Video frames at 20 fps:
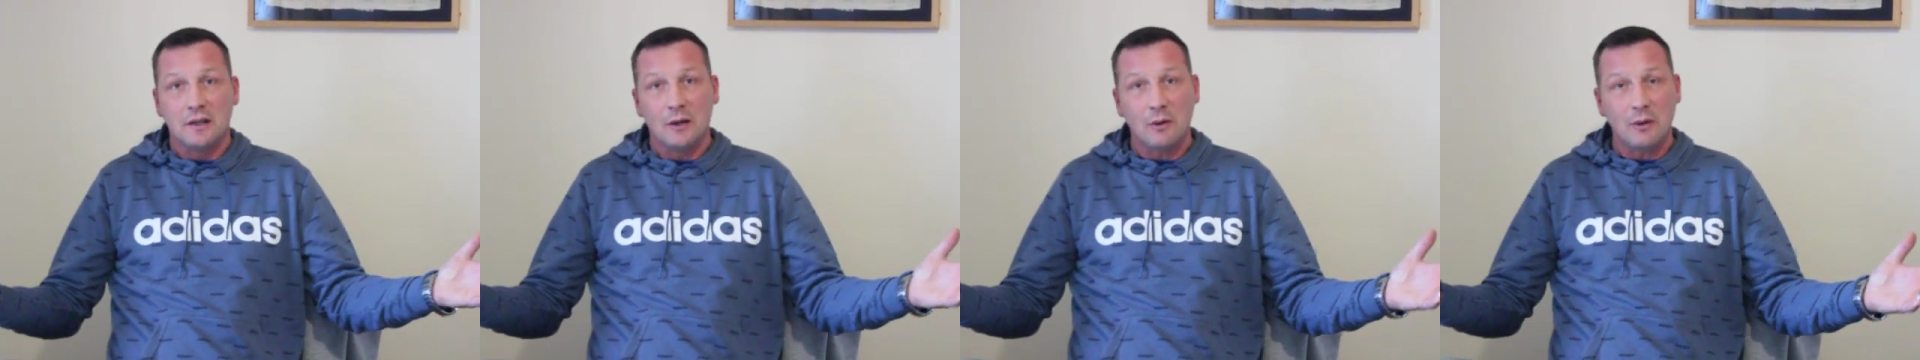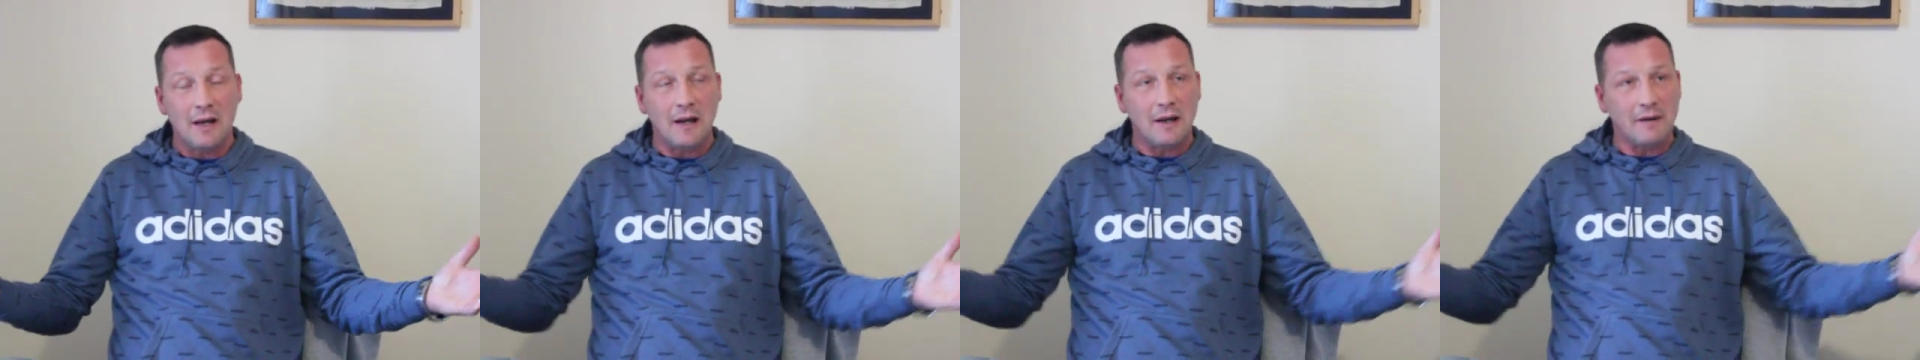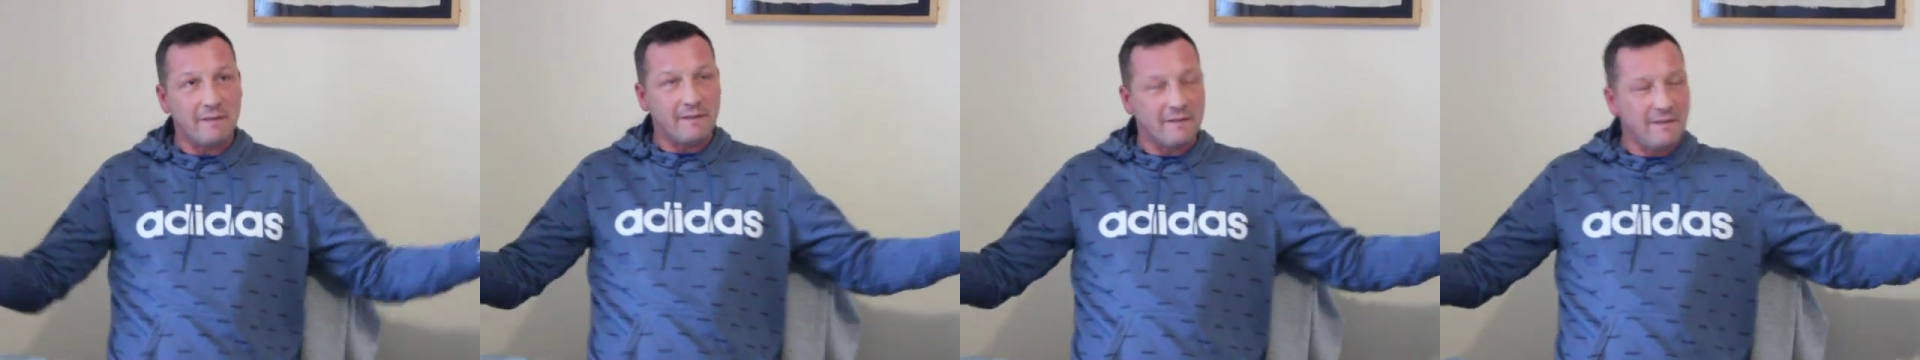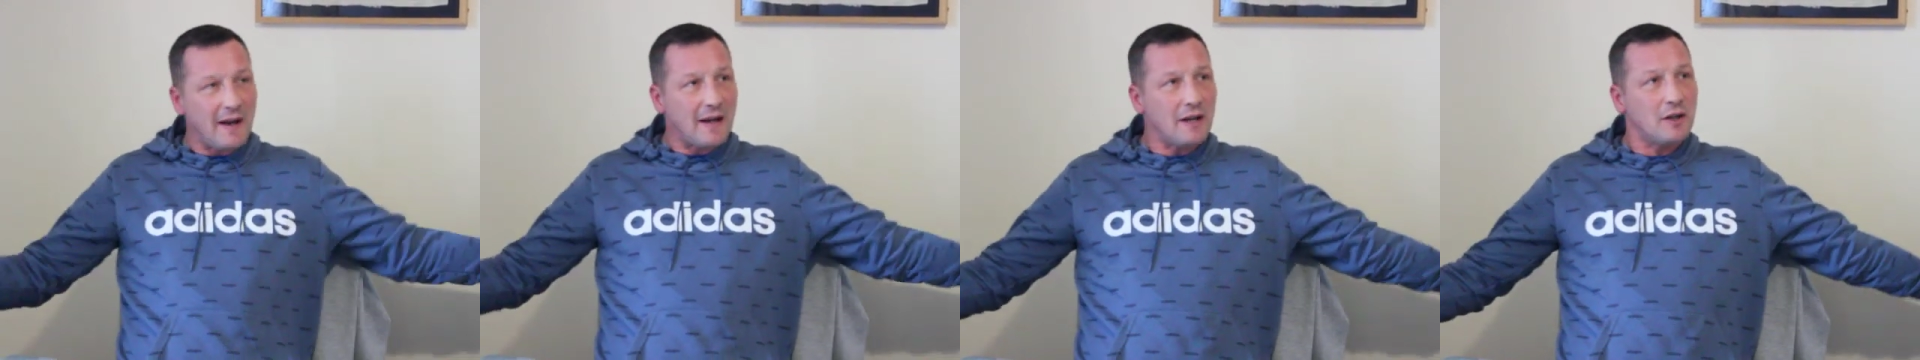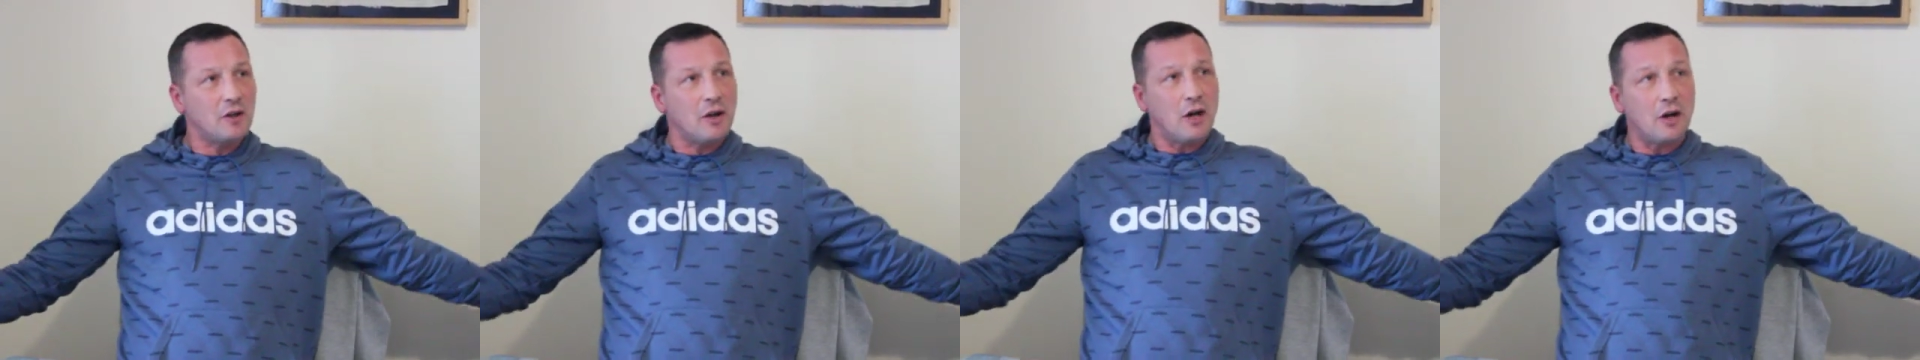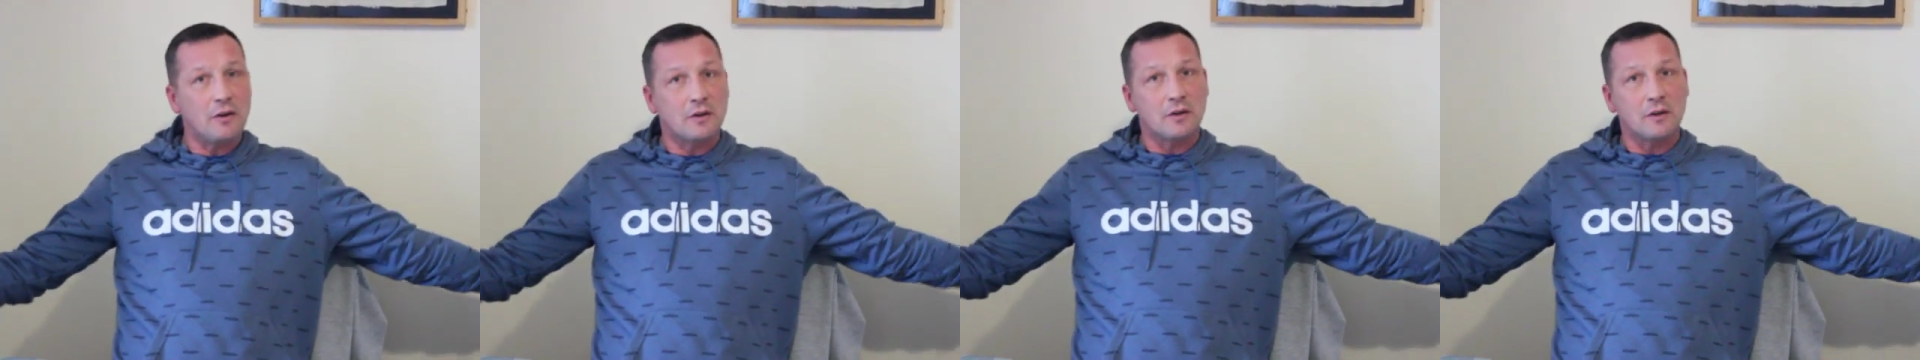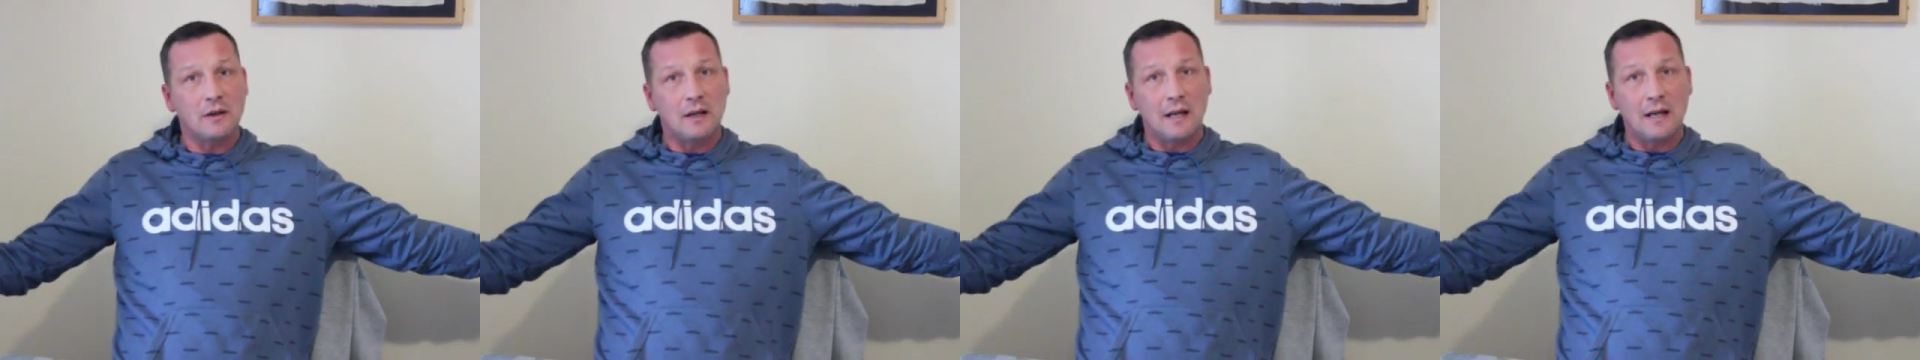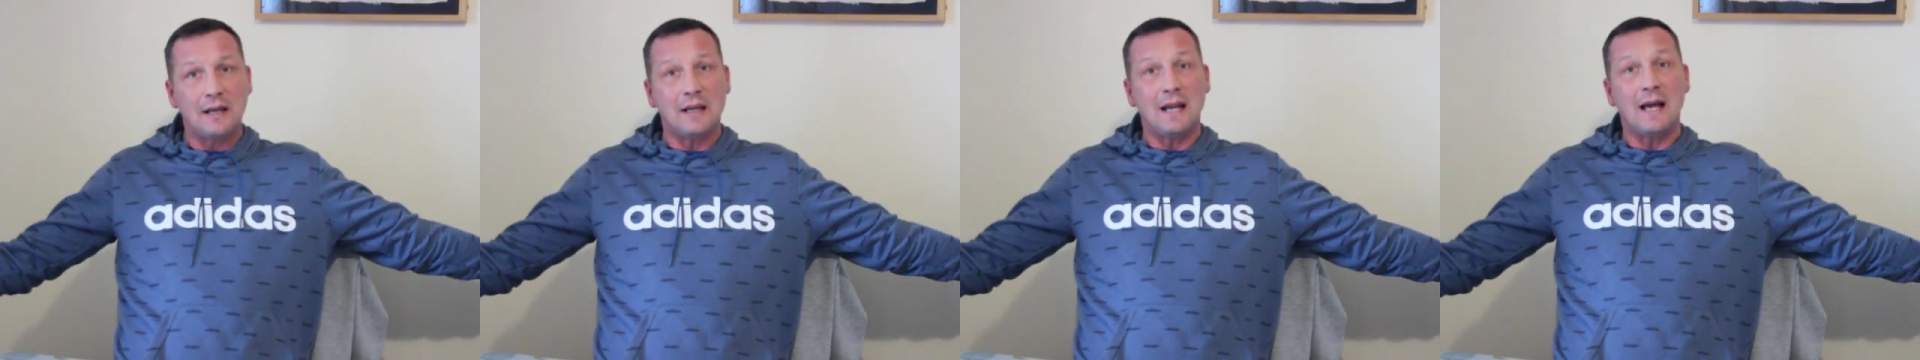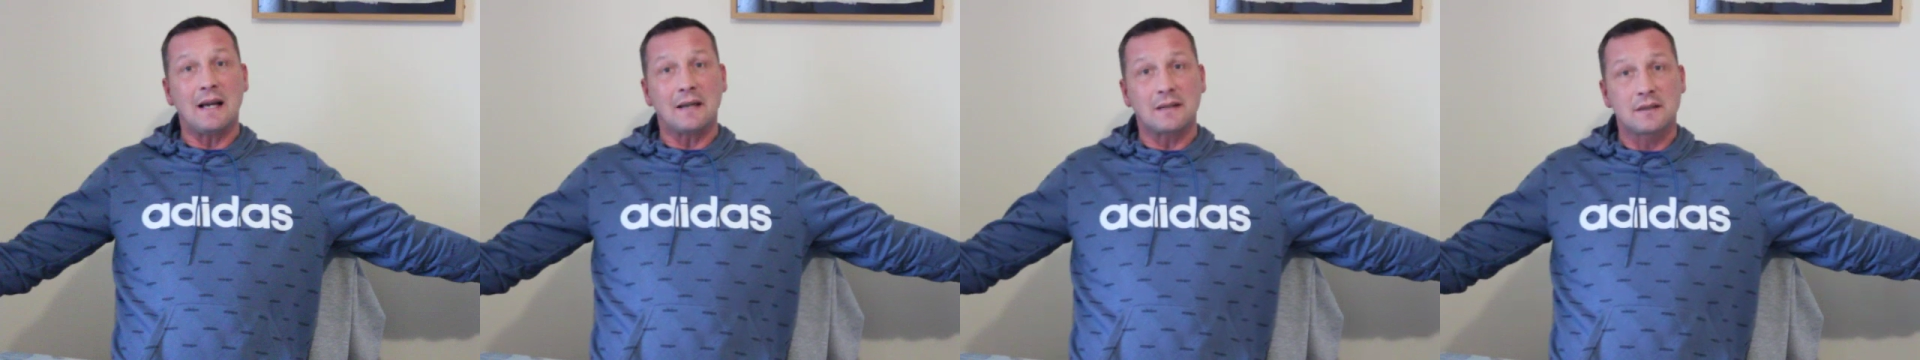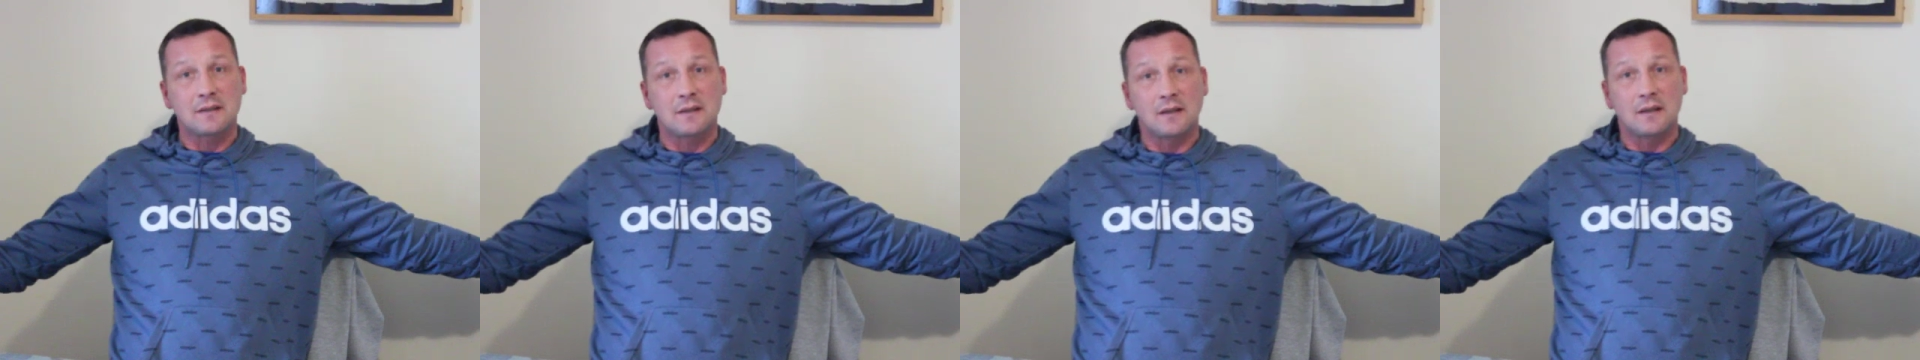like, thank God, at
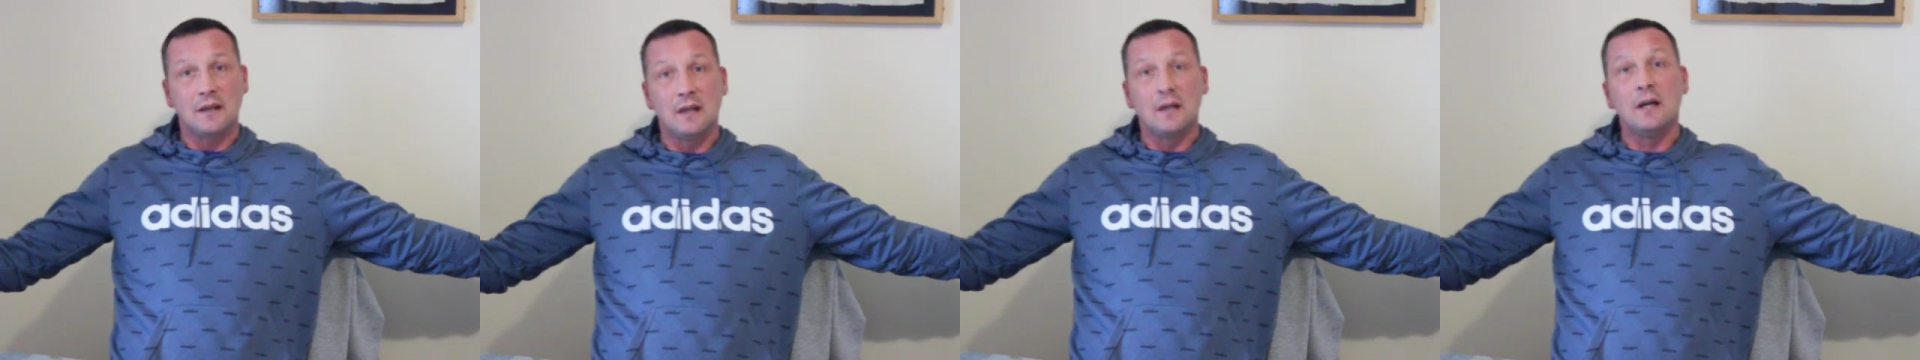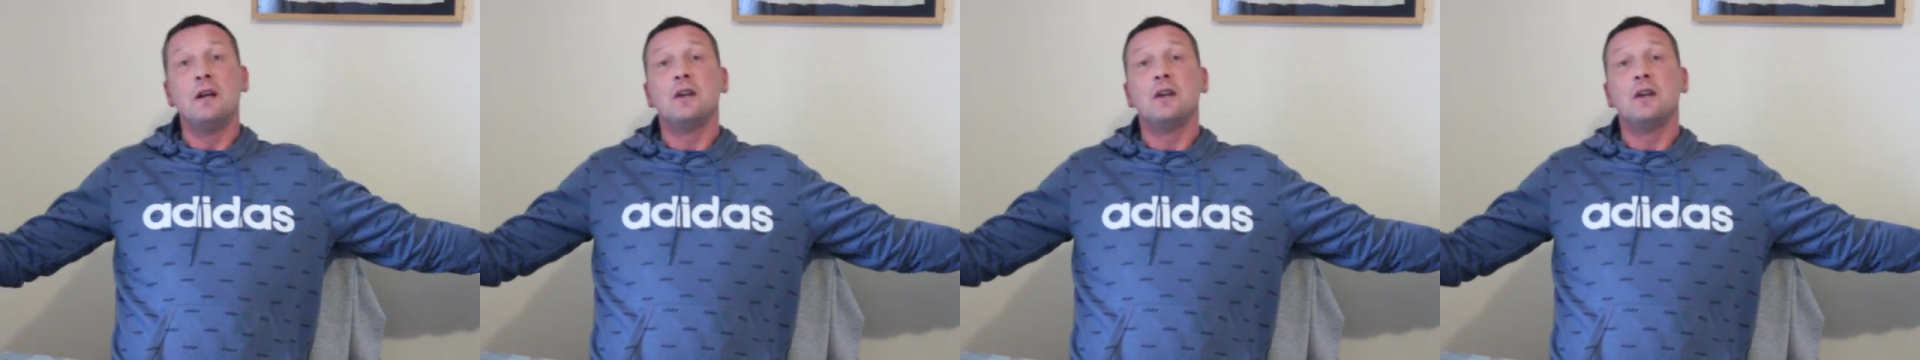last.